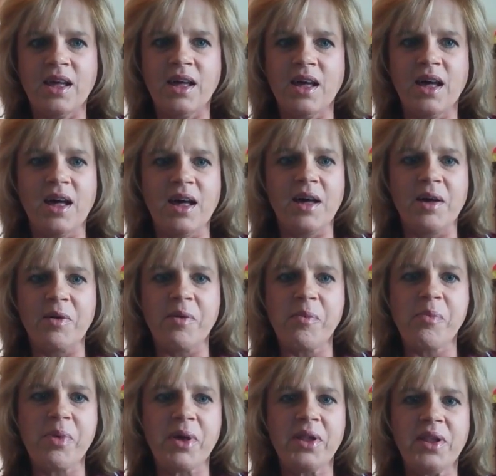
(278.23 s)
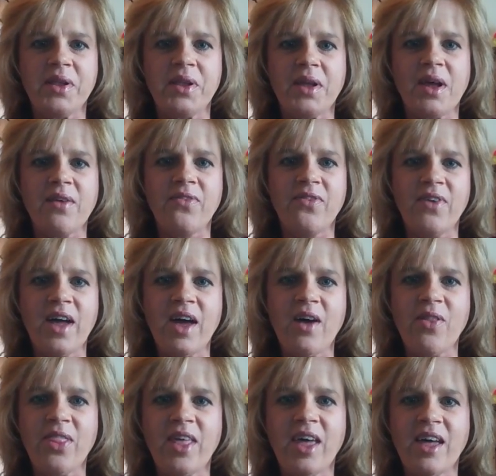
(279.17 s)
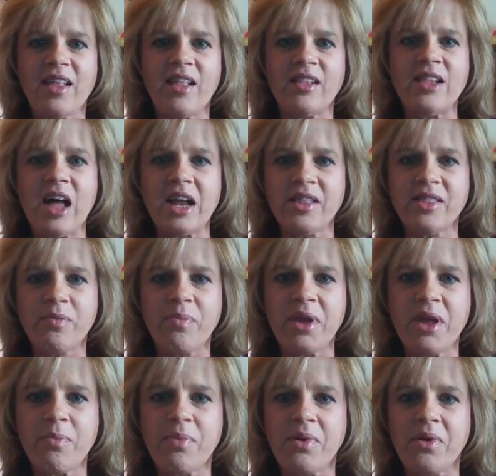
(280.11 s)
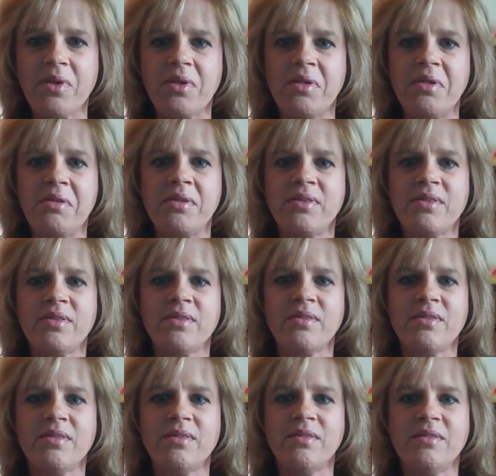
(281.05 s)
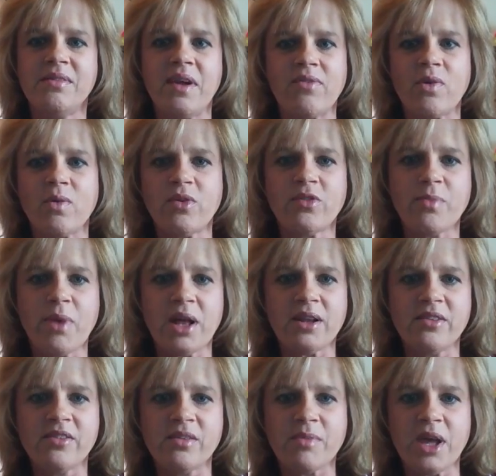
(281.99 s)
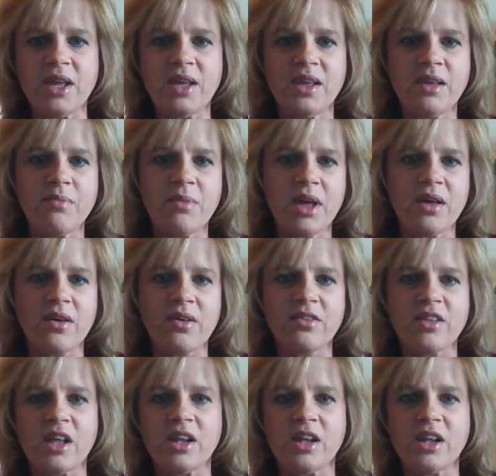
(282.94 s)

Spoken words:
But I found that a lot of the people never responded to my emails.